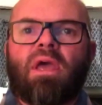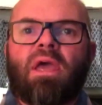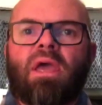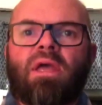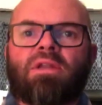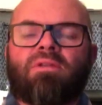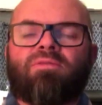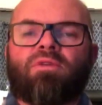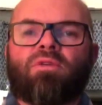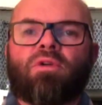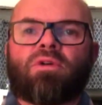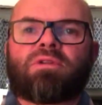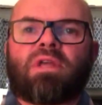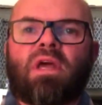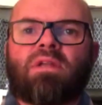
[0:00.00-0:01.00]
and if you
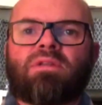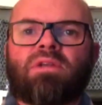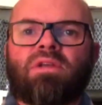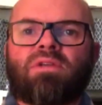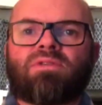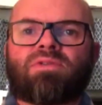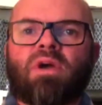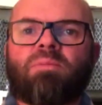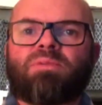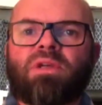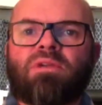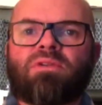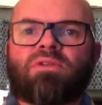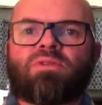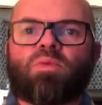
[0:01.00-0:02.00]
looked at his
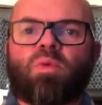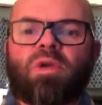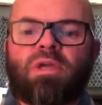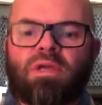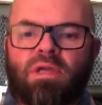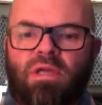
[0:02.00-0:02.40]
update this week,